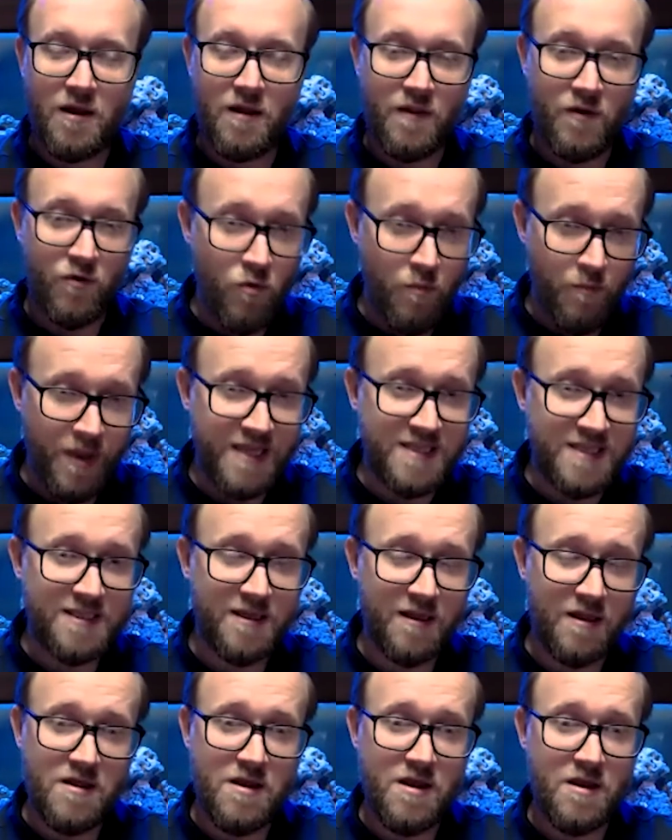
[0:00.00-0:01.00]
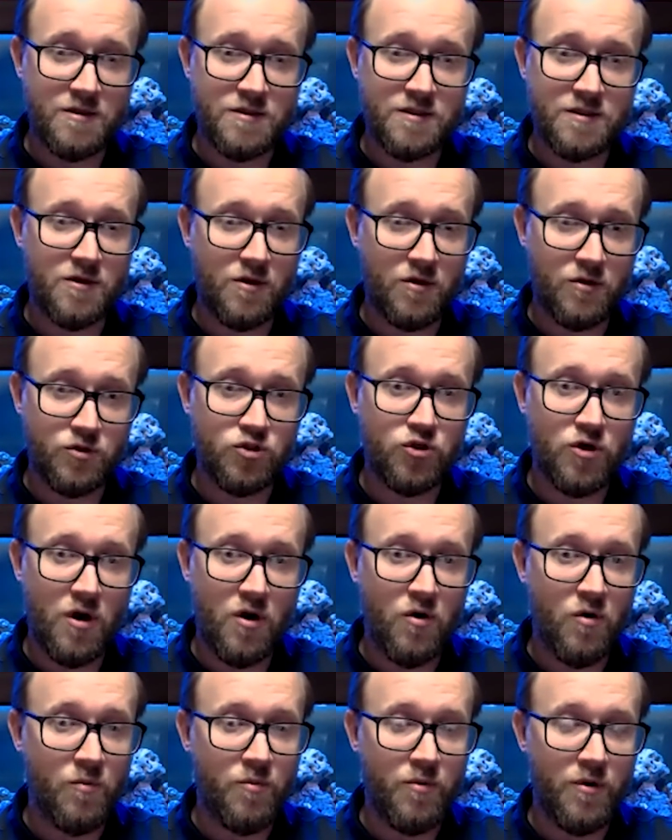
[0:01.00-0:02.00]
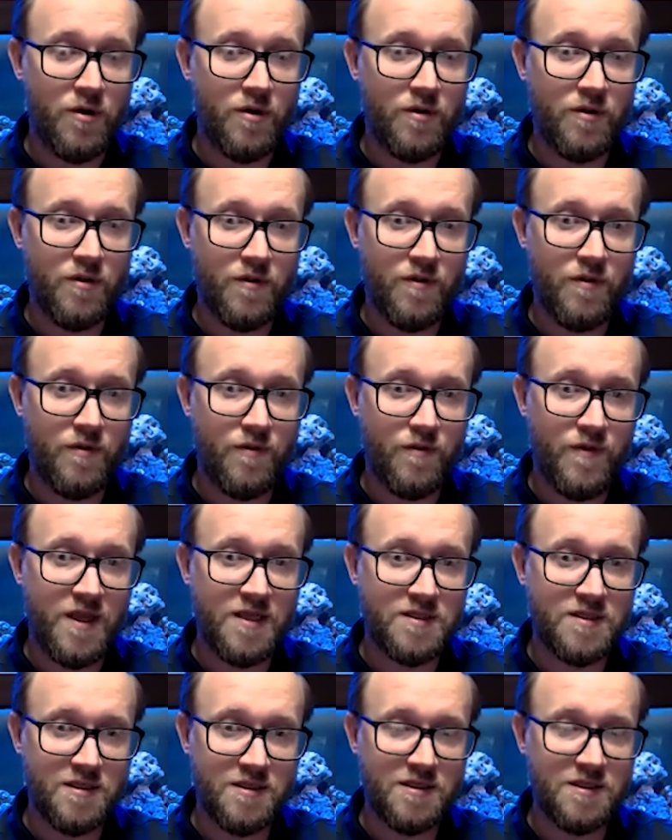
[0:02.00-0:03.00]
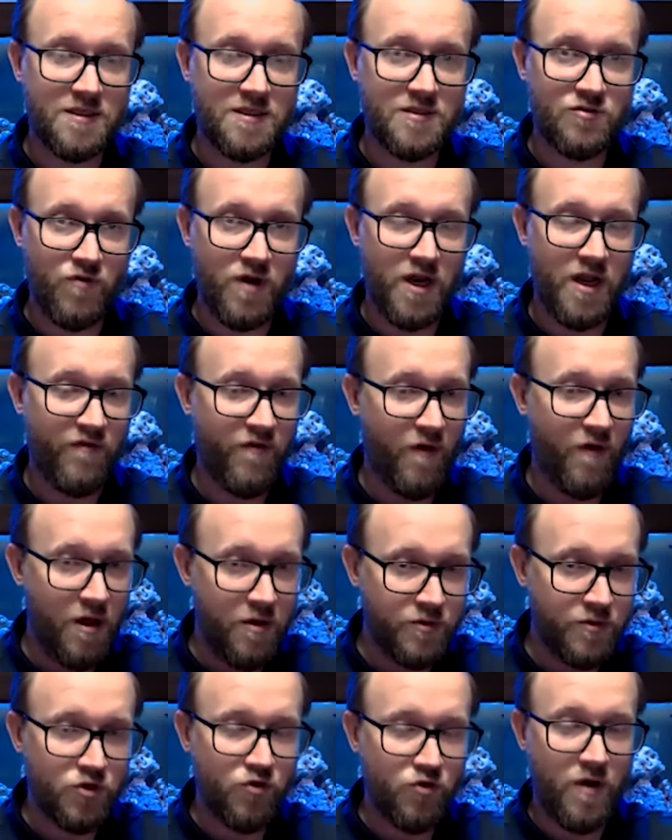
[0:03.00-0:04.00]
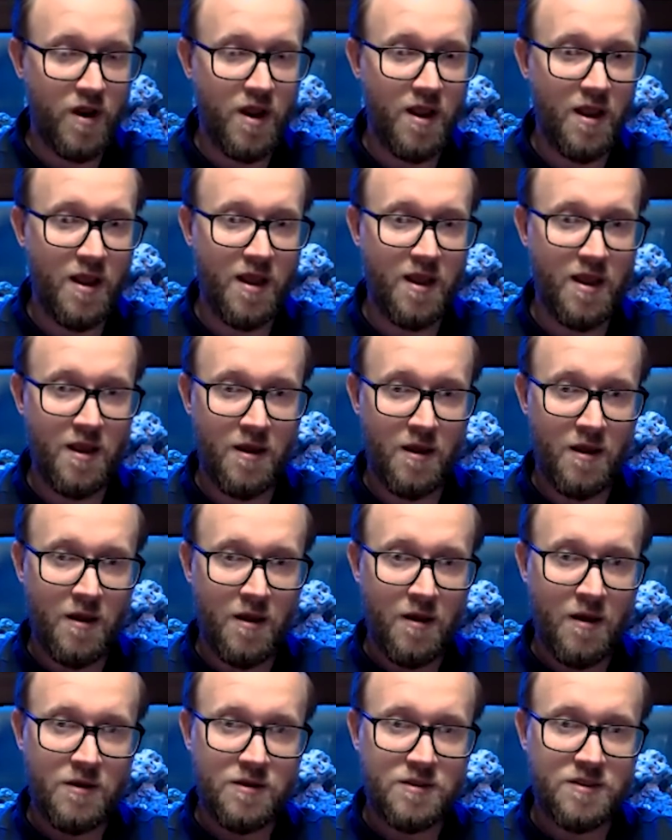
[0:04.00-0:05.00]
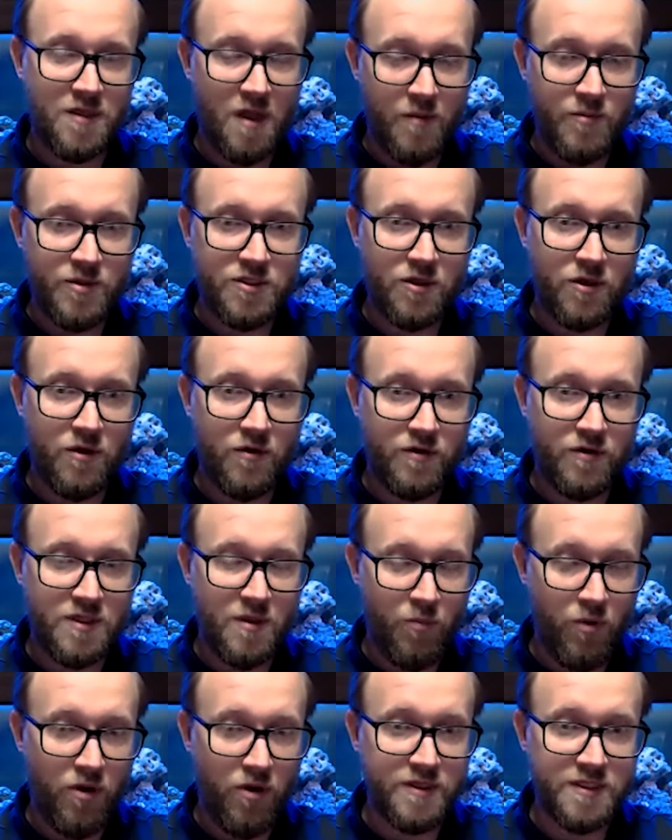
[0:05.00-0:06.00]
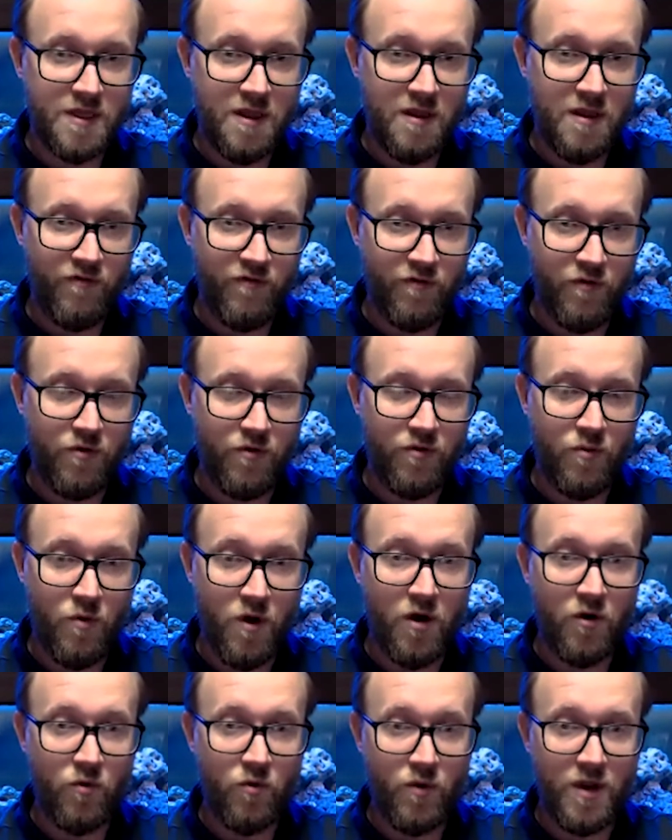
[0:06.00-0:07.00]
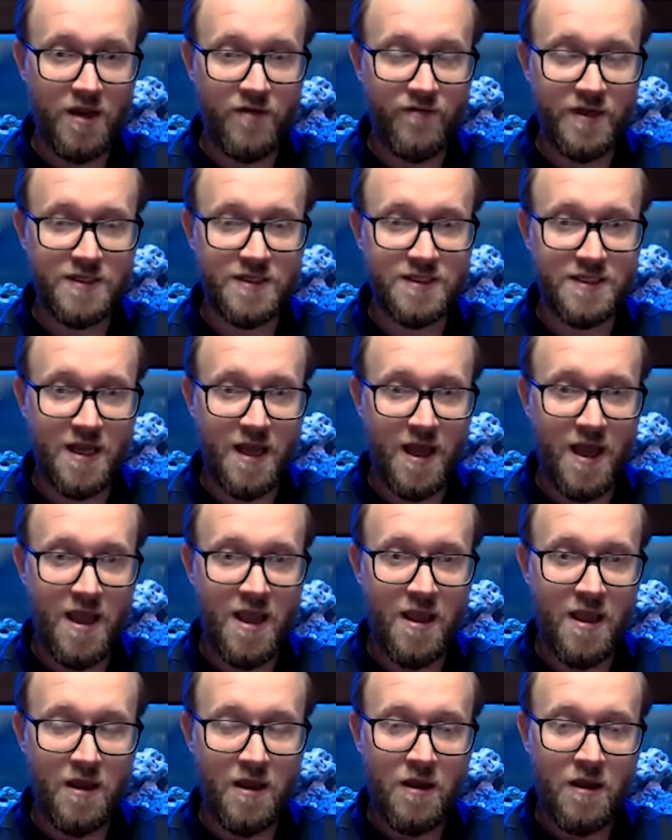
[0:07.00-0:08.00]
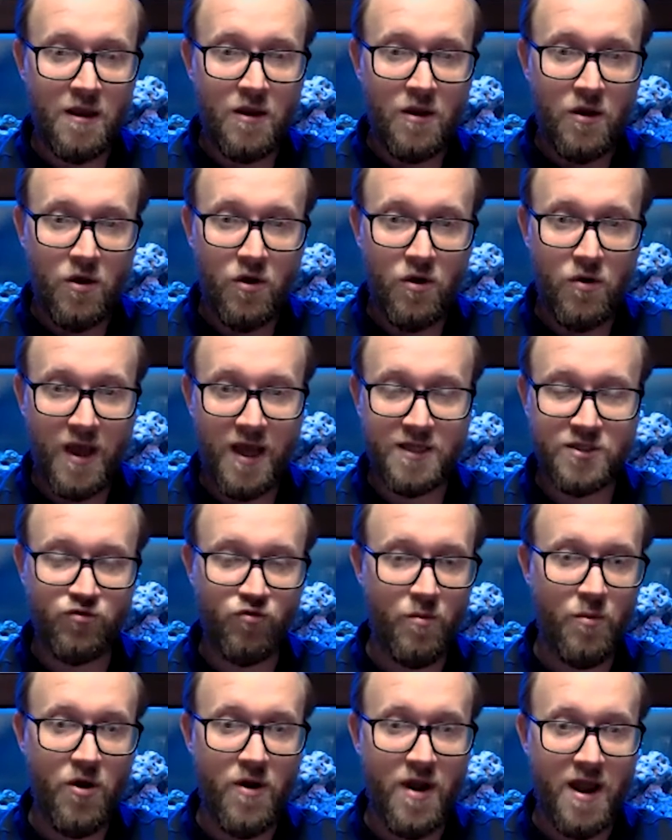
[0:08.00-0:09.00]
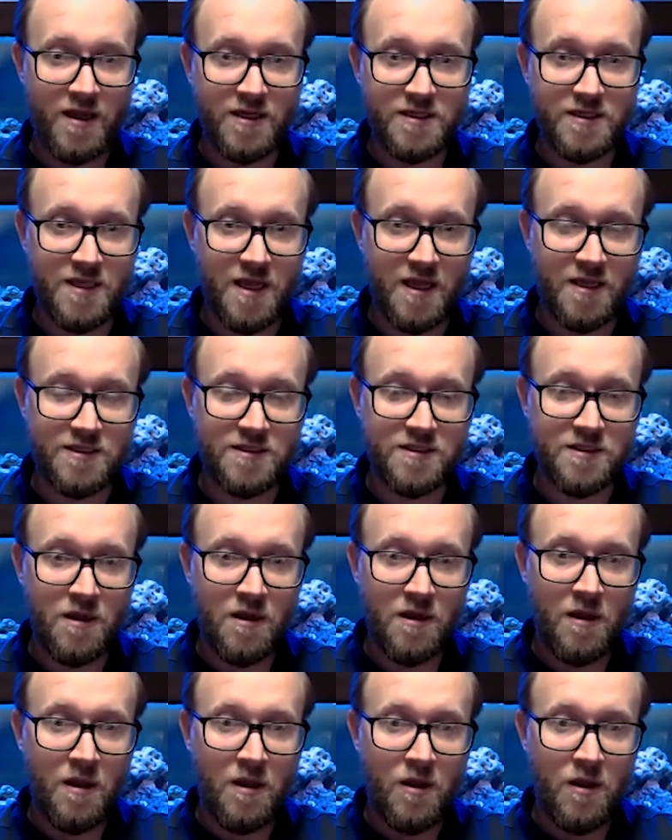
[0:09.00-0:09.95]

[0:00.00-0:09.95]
They're all basic things to control, but this is really, if I was creating a cybersecurity policy for the world we live in today, who has remote access?